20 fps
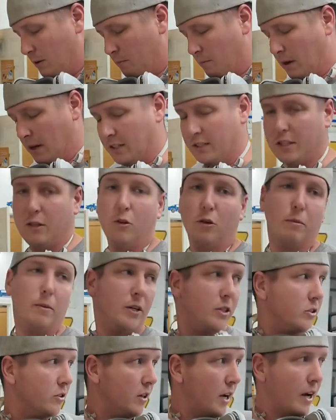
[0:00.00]
basically you want to
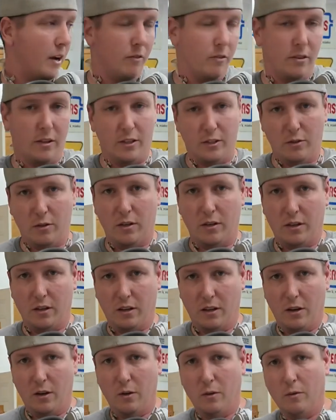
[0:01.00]
make sure everything's ready to
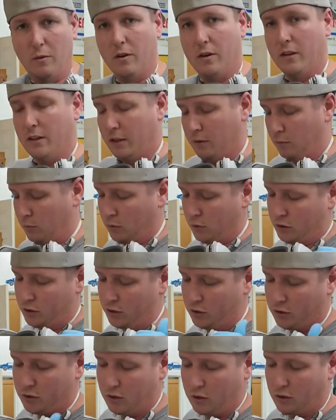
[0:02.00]
go, and then once
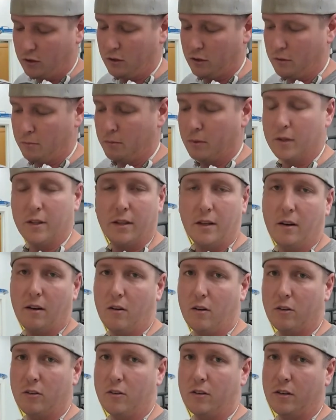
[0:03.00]
you start to put that
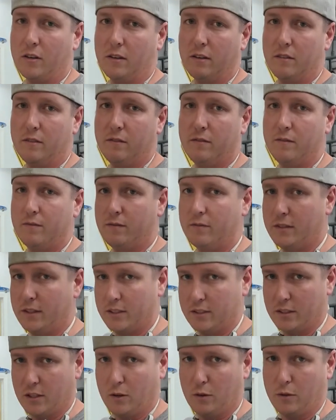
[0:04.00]
hardener in it,
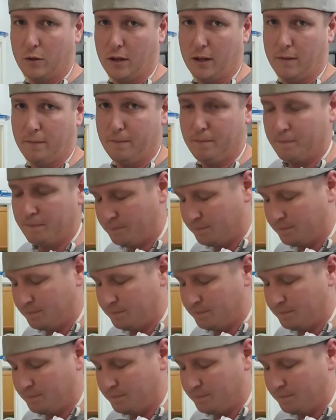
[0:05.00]
it's go time.